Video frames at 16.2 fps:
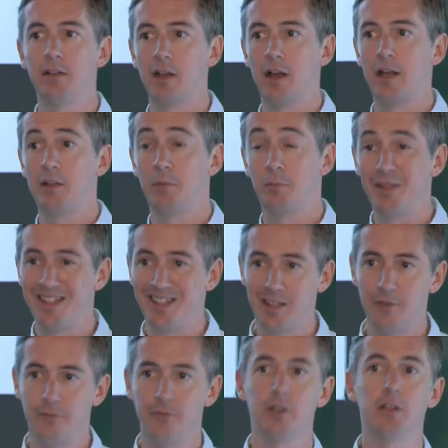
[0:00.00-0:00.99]
tied
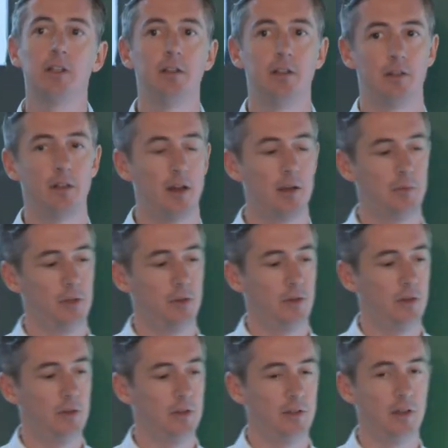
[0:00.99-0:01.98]
specifically to time
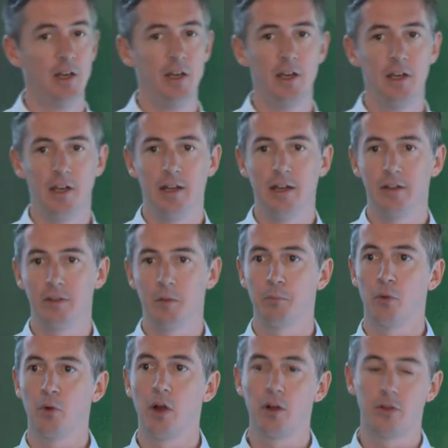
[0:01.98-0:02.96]
series. It has a
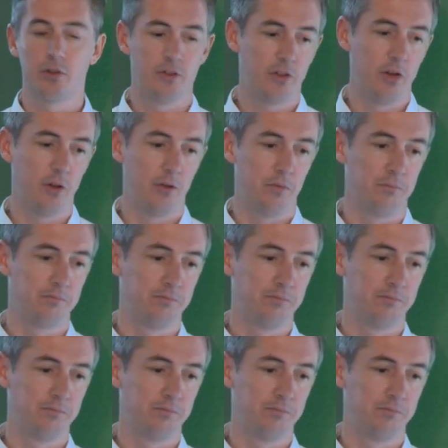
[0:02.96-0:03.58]
broader scope.